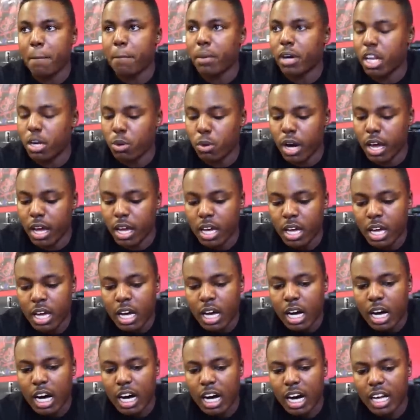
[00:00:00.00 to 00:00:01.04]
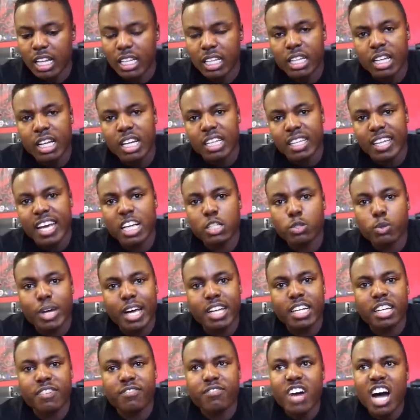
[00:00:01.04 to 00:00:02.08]
But anyway, uh, last week
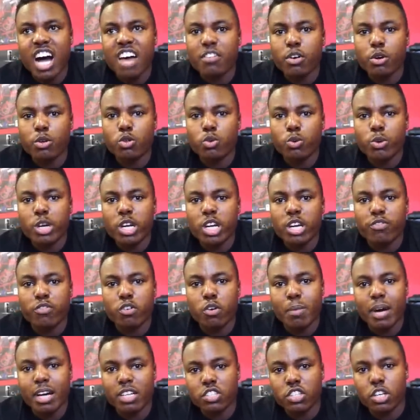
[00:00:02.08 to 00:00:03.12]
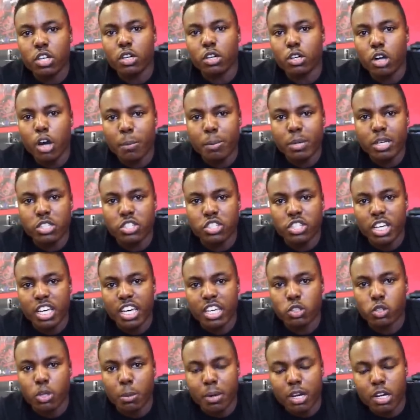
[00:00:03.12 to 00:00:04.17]
I did 503 for my single
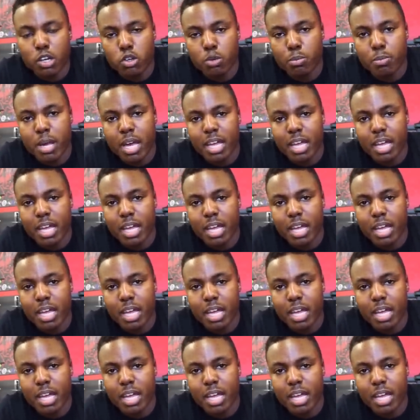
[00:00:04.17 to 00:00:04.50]
RP6, so I'm gonna do